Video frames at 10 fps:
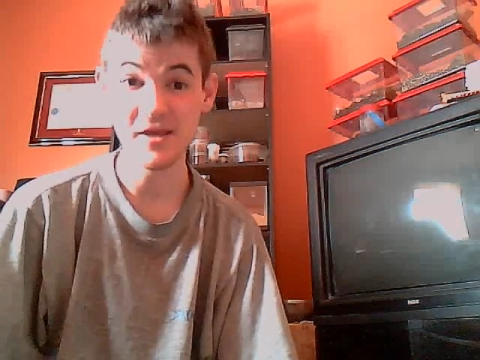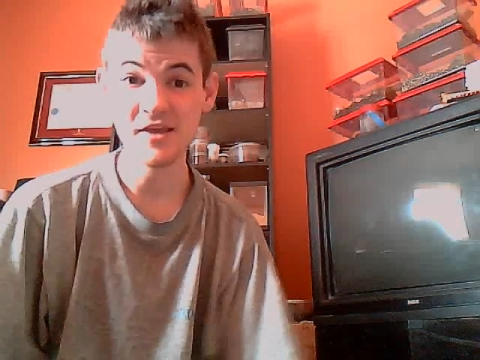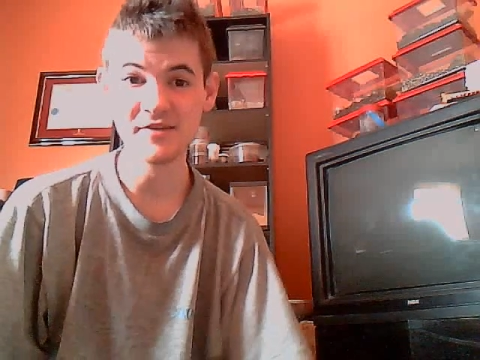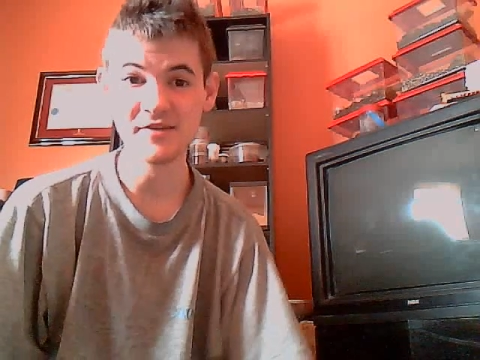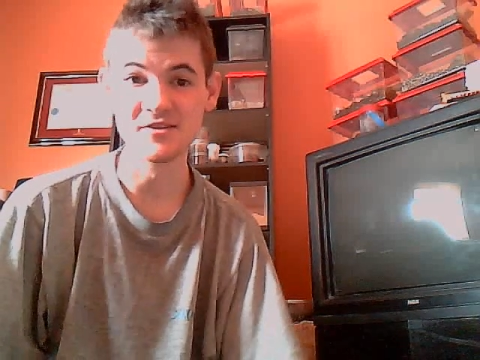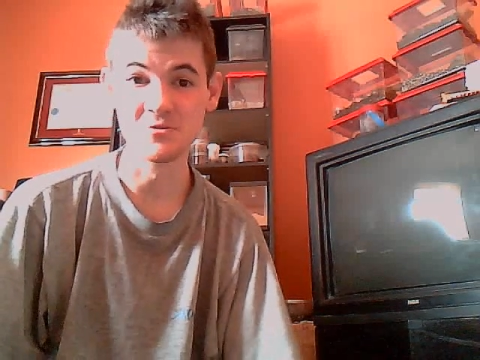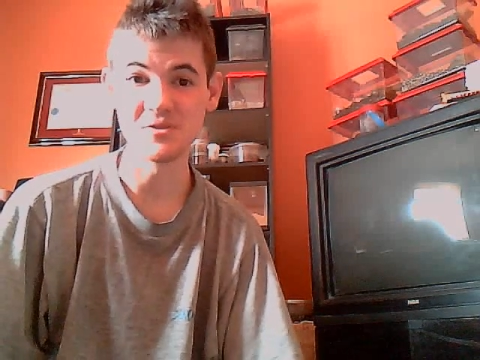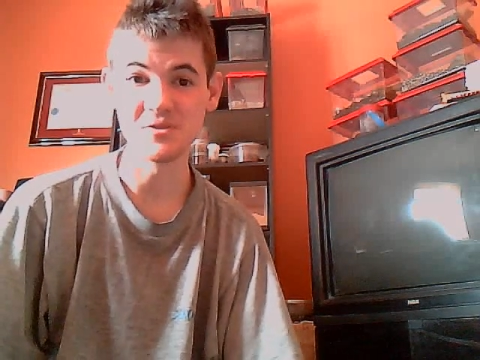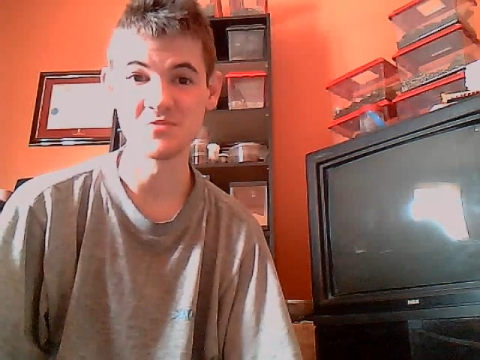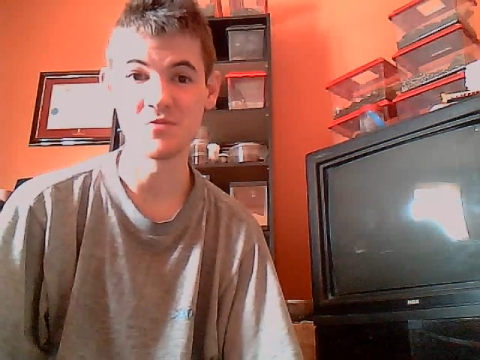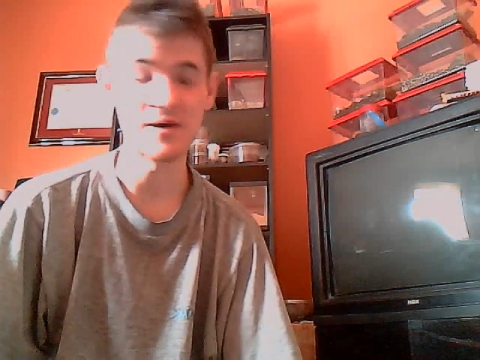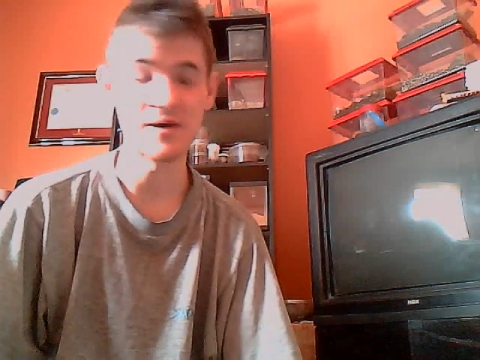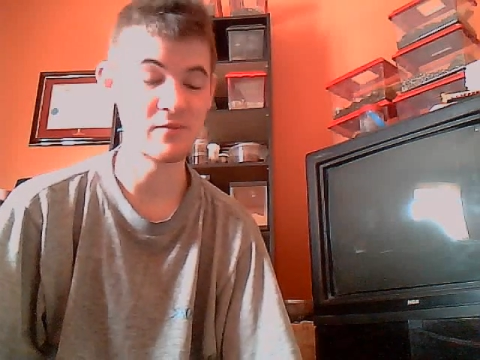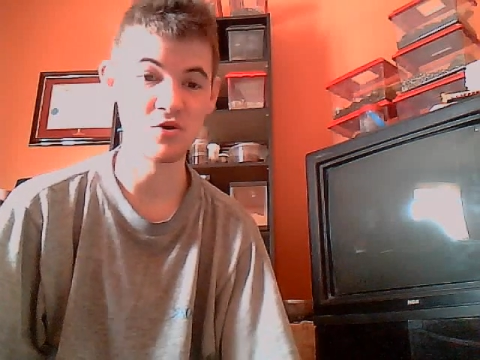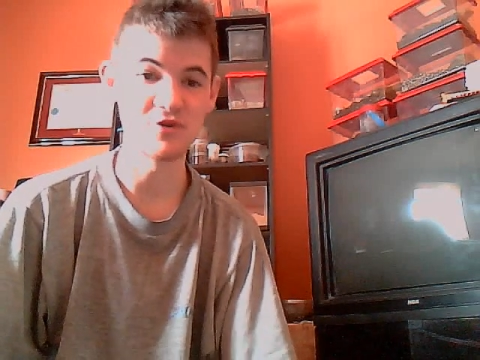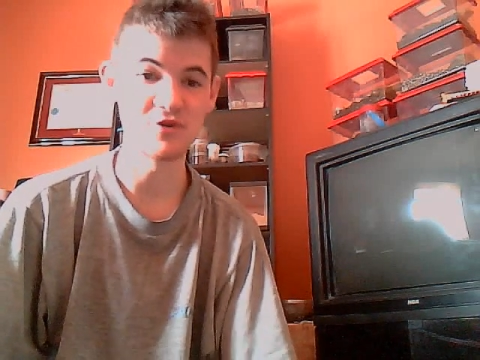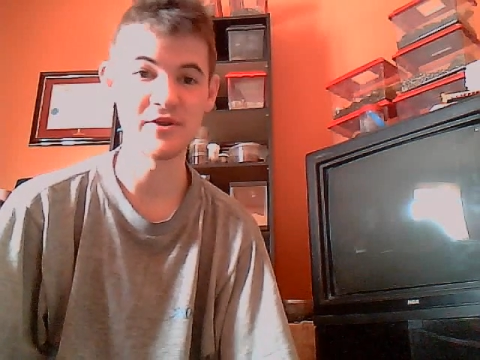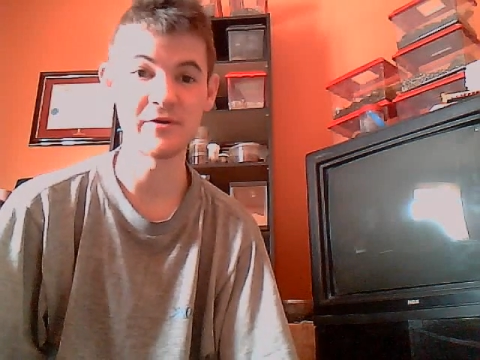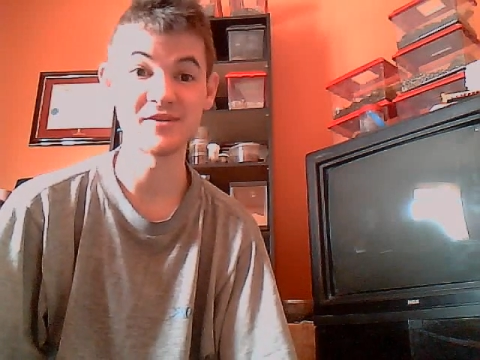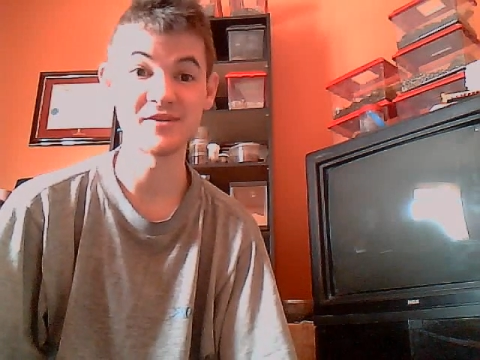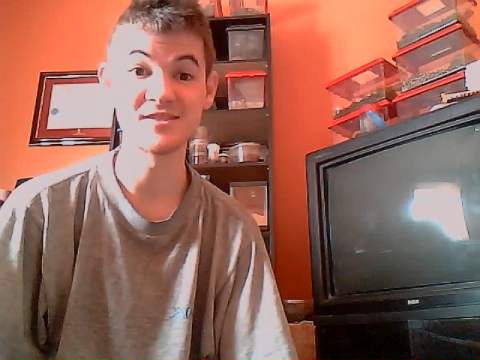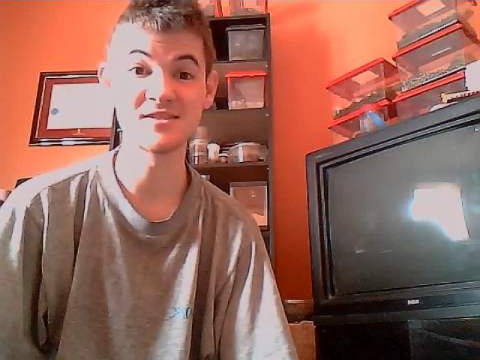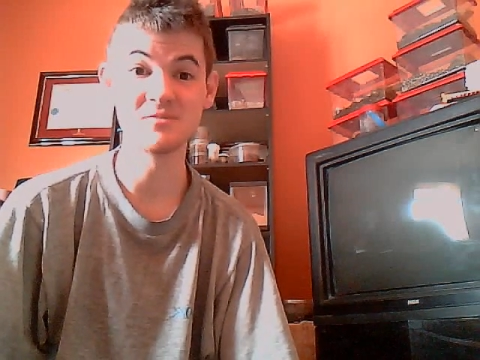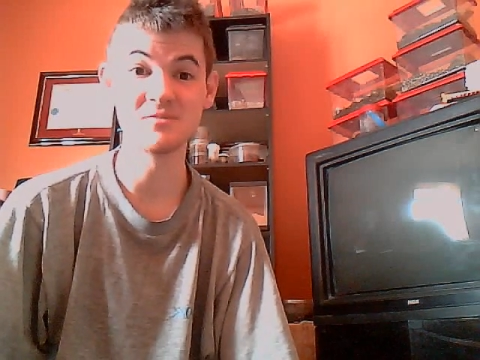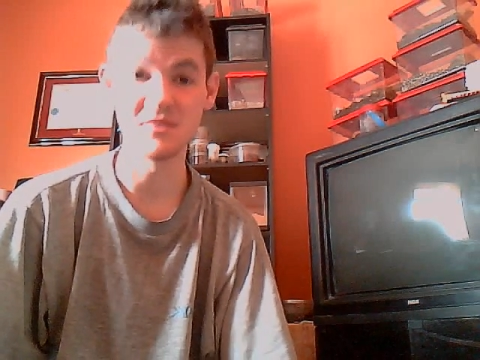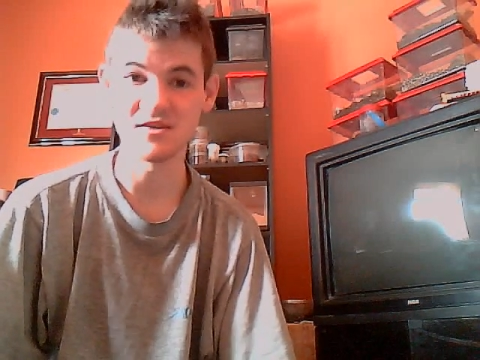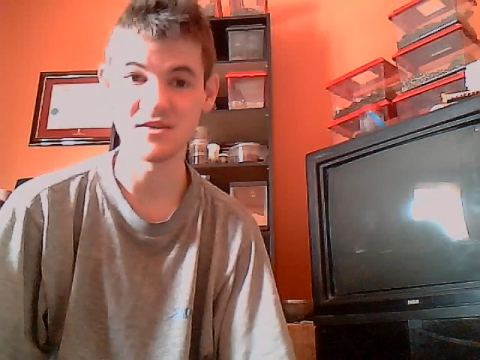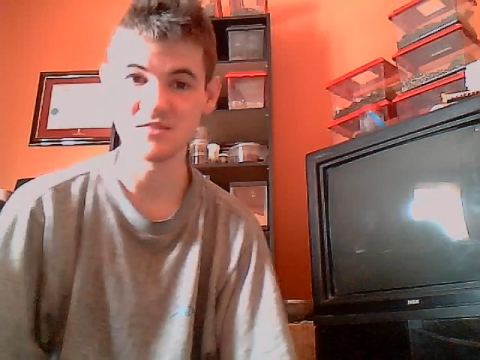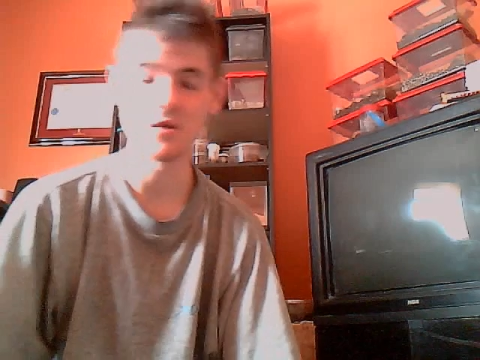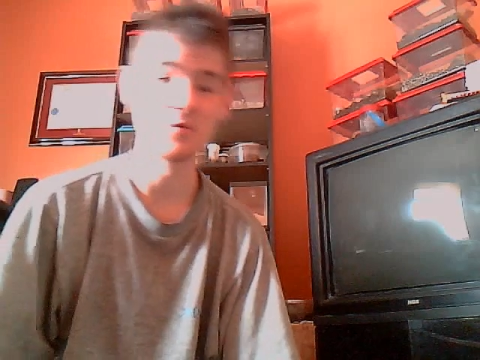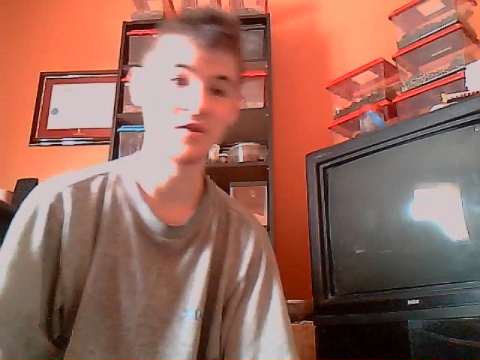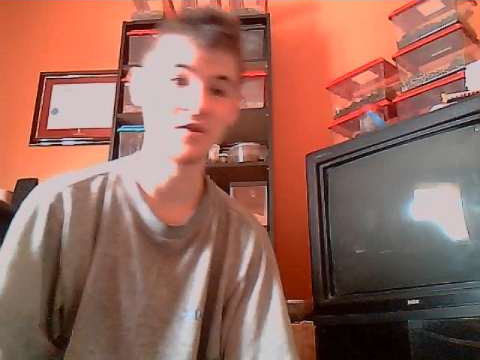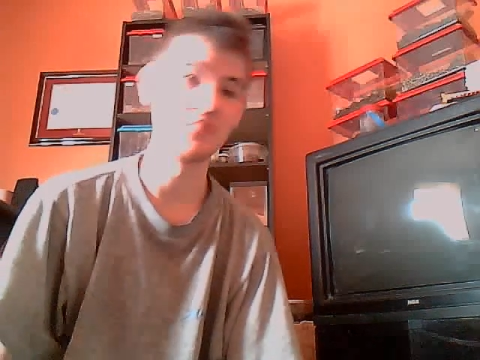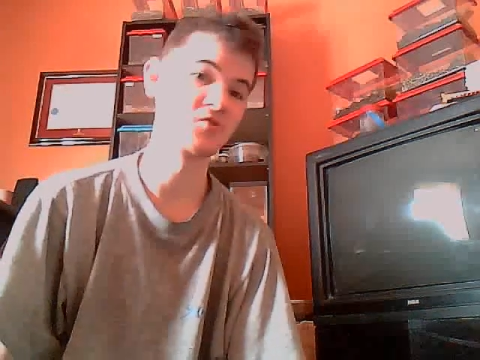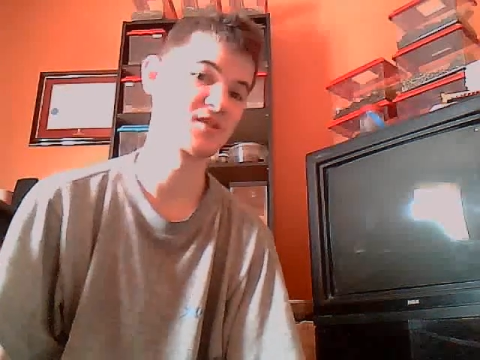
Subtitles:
this is the reason why Poecilotheria smithi is probably one of the most